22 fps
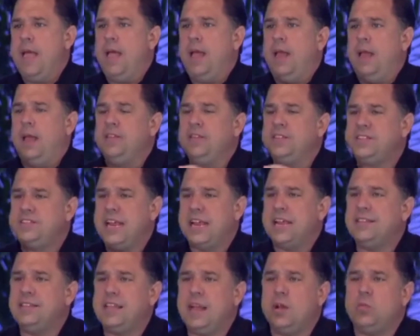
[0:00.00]
And the
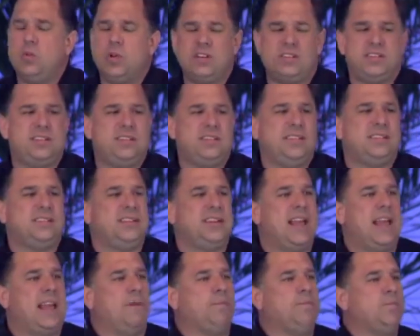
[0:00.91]
second thing I want us to see
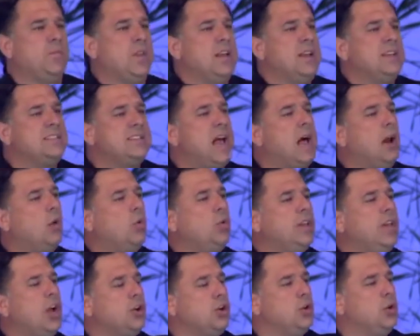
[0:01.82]
today is not
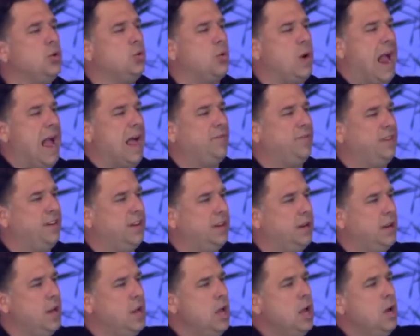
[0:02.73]
only are you grafted,
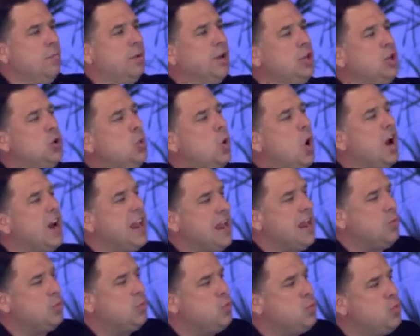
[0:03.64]
but you are
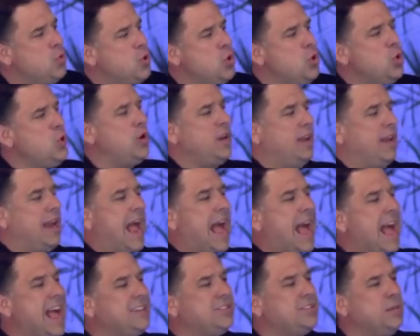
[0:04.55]
rooted.
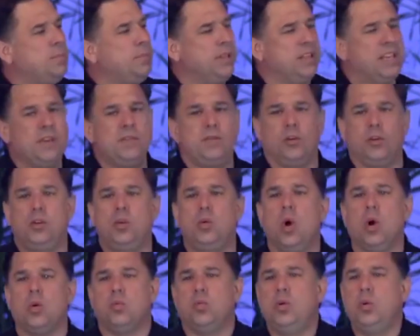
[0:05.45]
As a believer, you
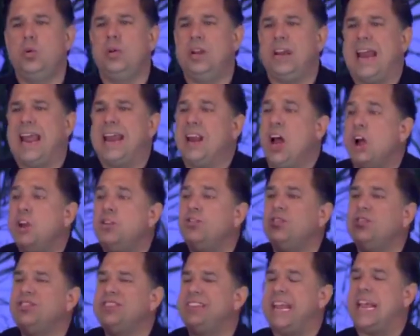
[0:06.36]
are rooted and
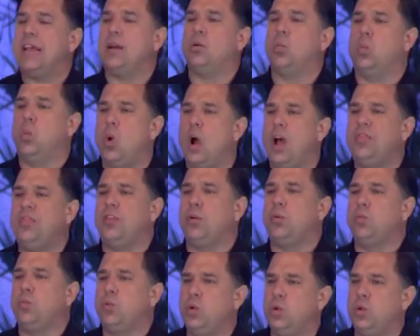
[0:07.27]
understand what
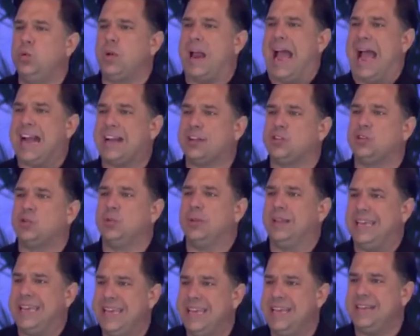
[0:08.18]
the root
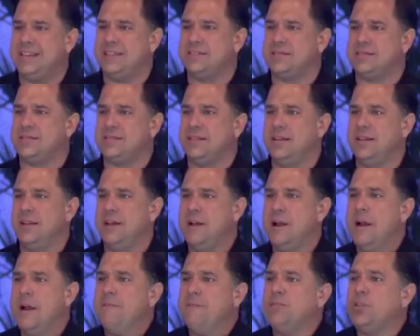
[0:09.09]
actually is.
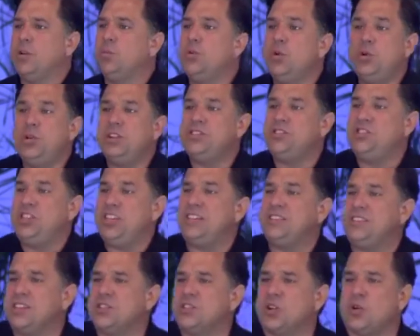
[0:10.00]
The root is
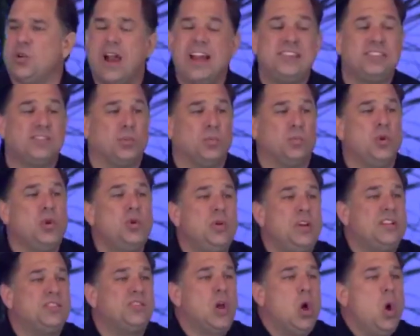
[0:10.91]
Jesus Christ. The root
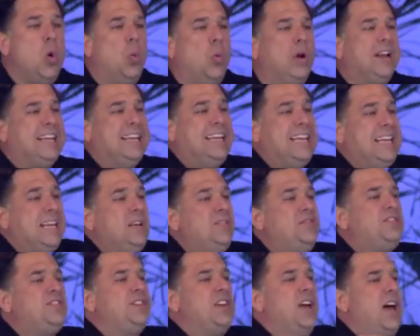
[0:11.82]
is what
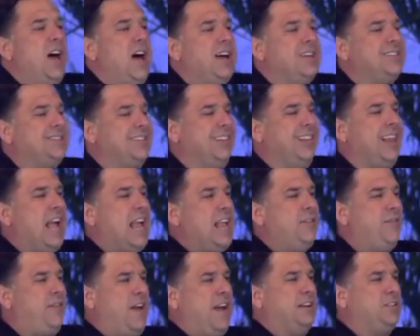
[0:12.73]
gives us
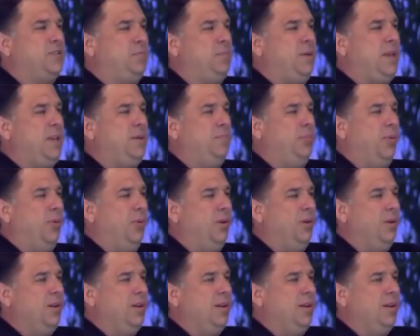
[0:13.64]
life as people.